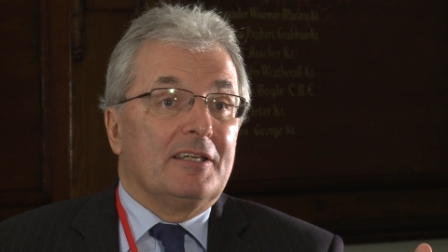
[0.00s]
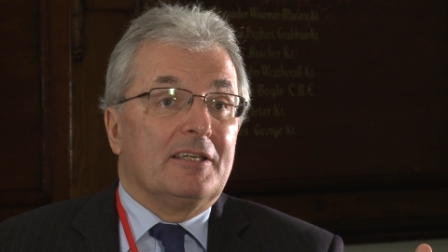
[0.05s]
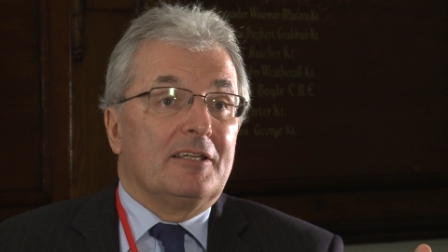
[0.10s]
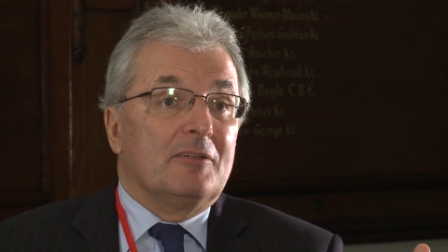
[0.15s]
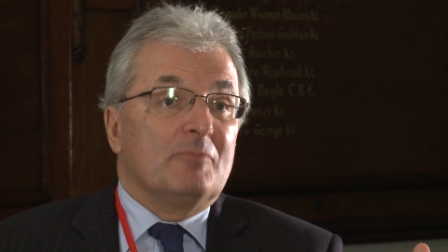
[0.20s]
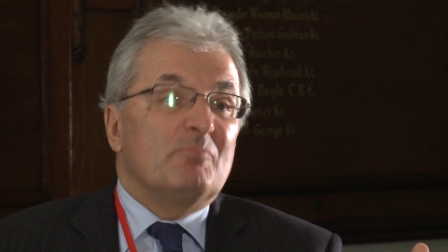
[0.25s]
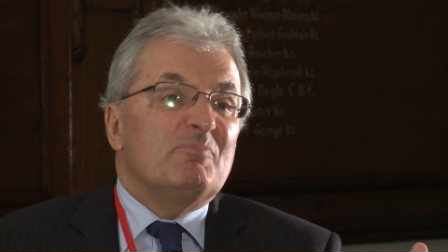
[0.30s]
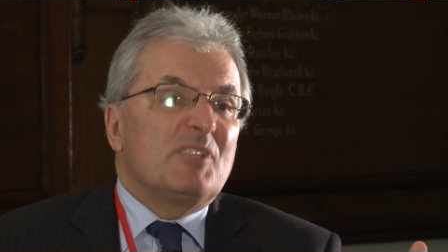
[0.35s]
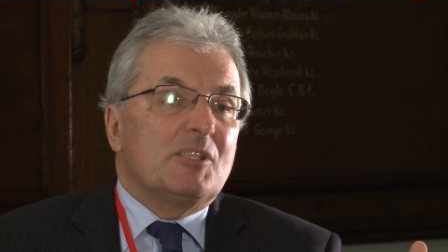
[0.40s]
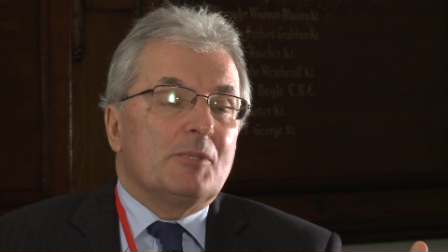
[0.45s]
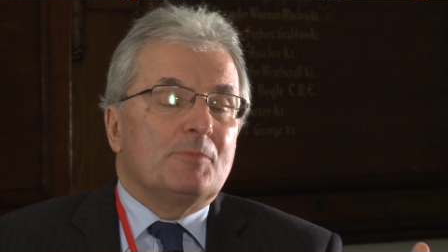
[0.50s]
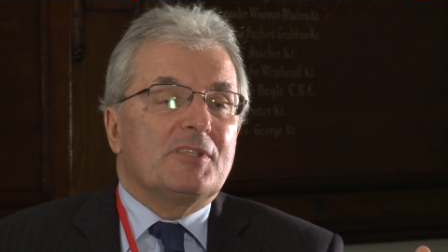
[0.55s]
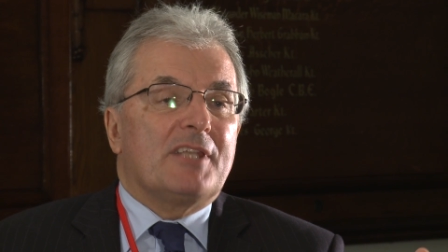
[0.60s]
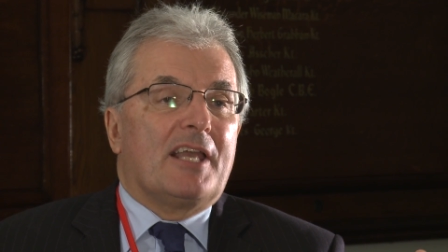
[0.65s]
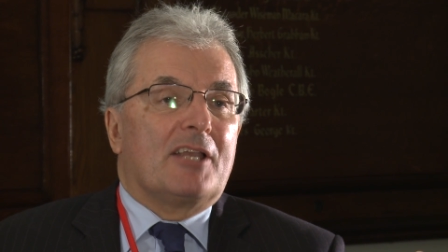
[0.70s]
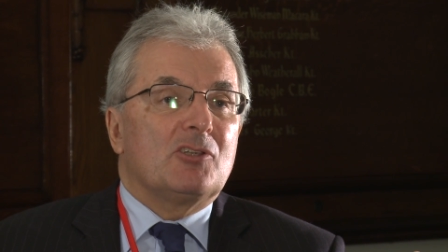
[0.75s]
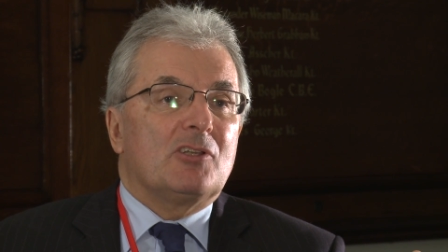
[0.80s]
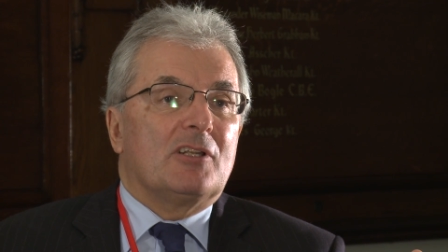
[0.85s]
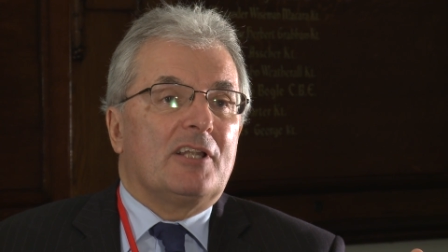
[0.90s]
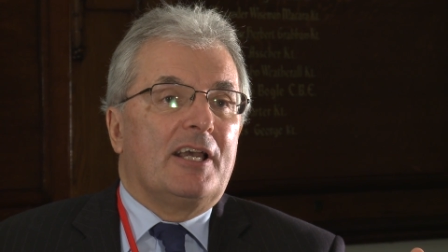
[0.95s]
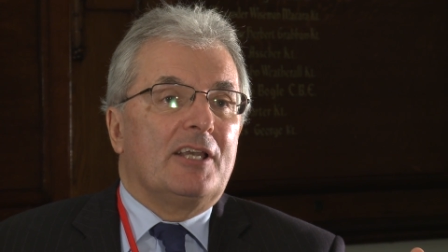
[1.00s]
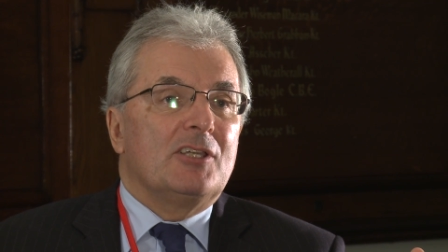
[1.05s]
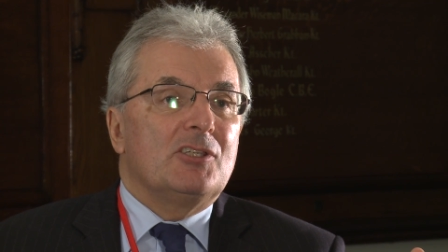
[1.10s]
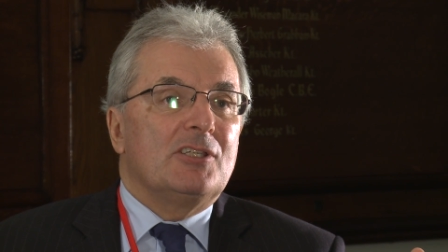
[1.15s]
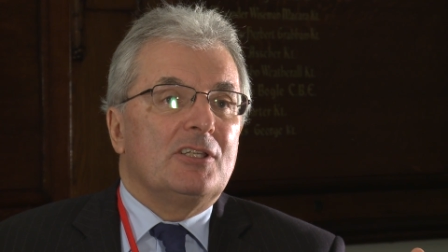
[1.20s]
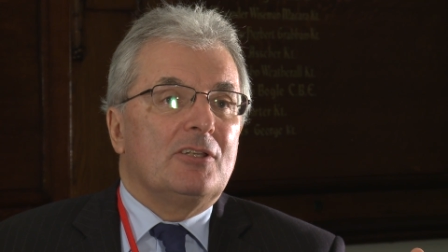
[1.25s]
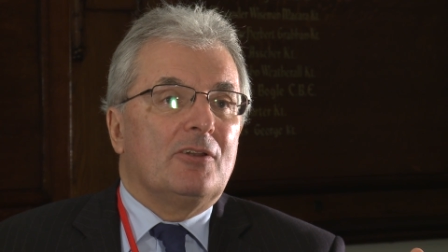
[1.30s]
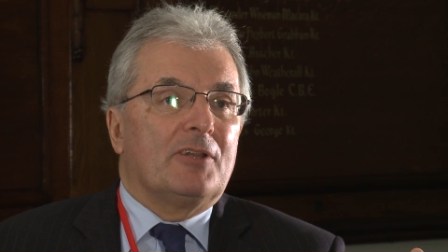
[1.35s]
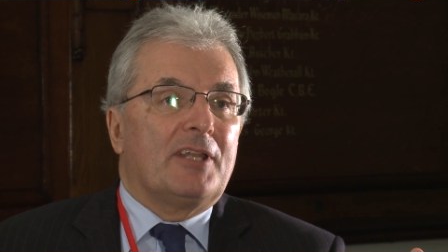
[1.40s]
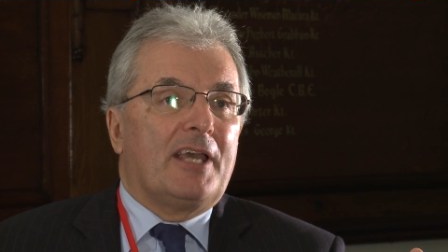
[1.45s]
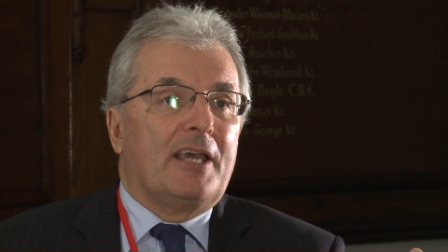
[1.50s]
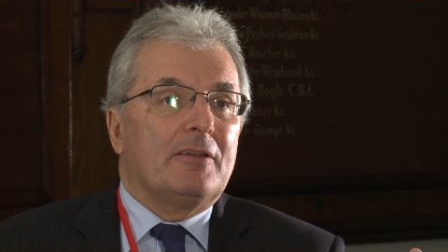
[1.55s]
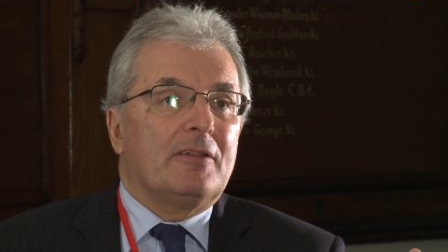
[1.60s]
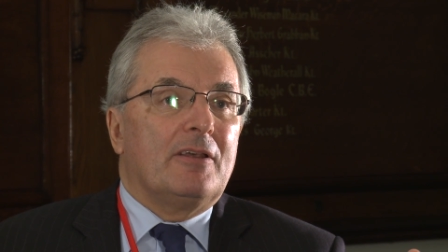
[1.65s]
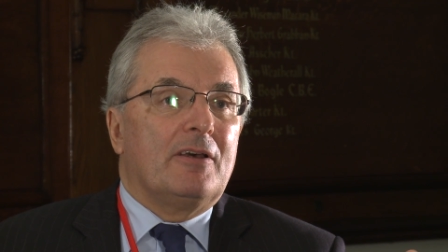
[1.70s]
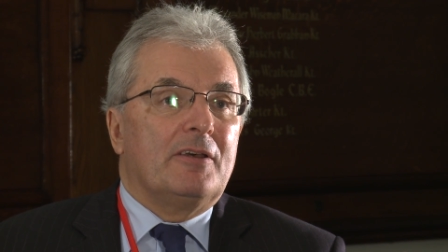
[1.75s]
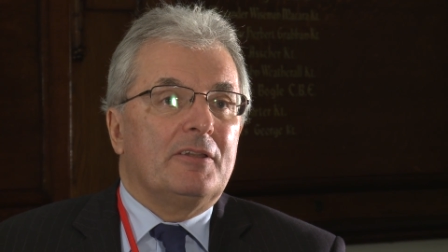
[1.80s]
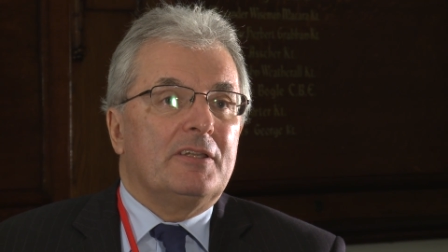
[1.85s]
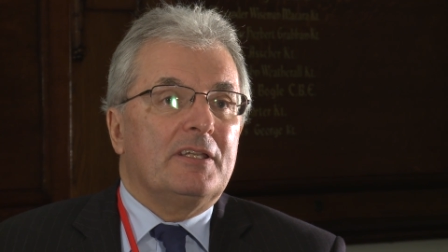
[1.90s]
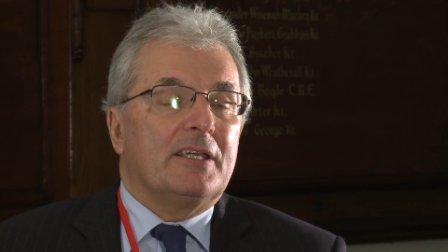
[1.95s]
and a substantial ice sheet on
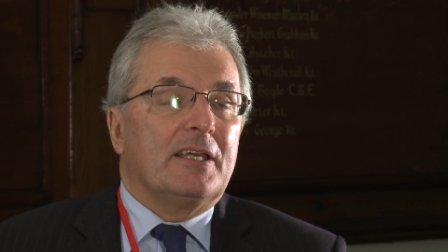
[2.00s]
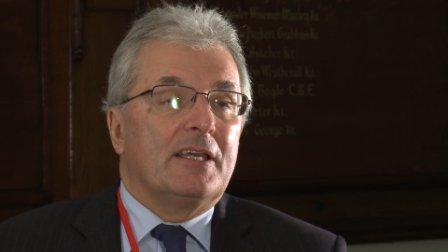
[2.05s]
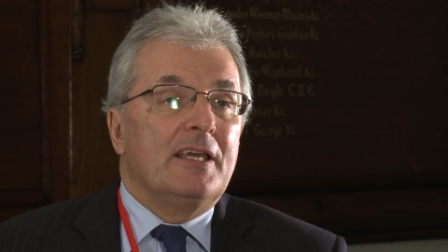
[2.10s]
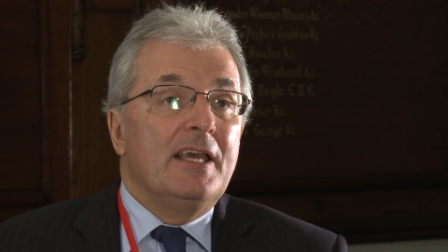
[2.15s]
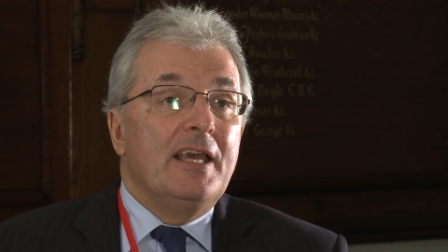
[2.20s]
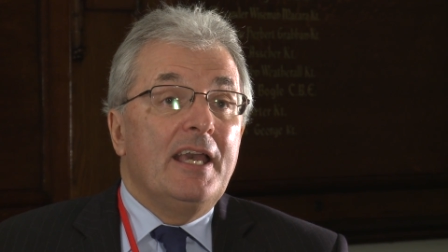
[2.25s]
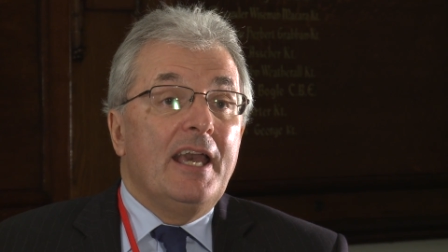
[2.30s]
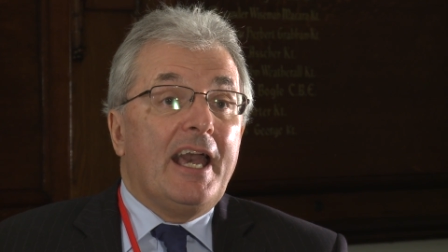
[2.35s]
Antarctica.